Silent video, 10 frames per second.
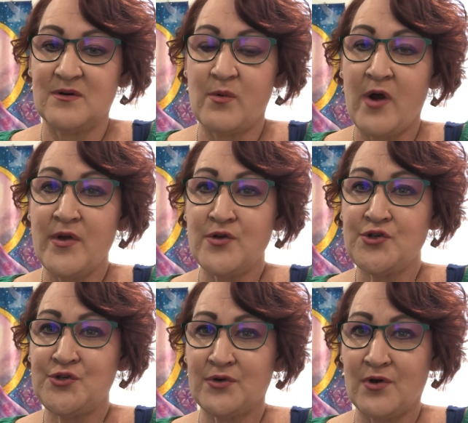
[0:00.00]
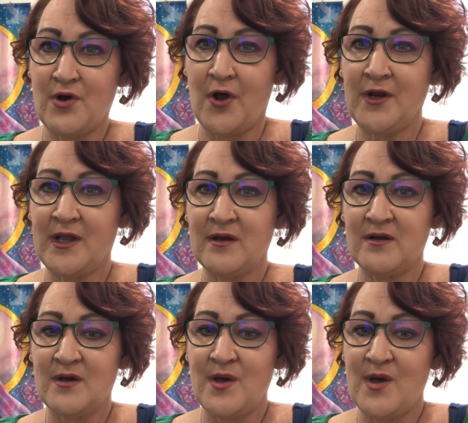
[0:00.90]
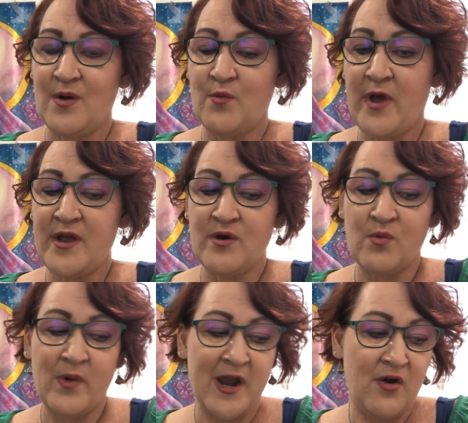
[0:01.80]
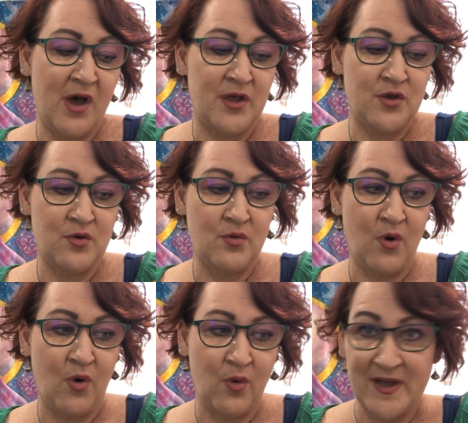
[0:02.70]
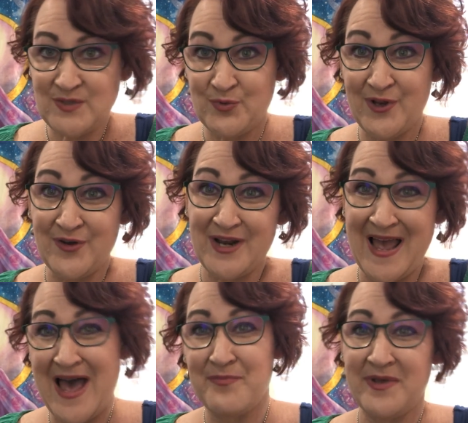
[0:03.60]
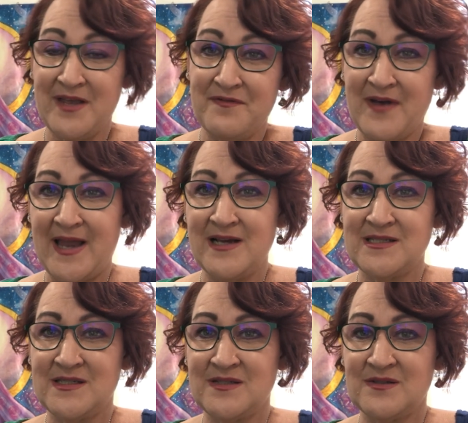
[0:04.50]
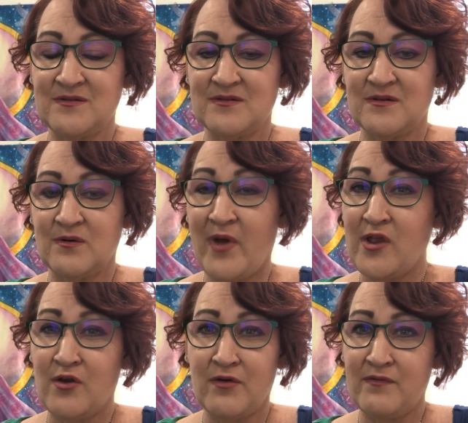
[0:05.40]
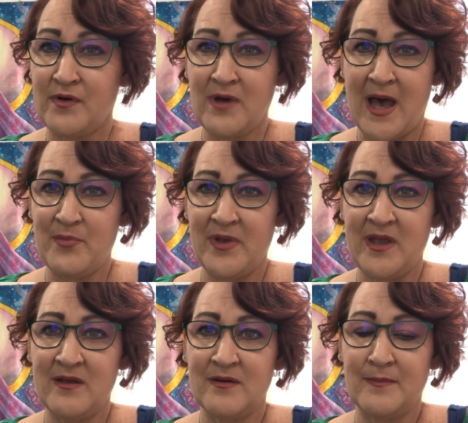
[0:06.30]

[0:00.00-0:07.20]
Where are you sugarcoating? Where are you always putting on a happy face when you don't feel happy?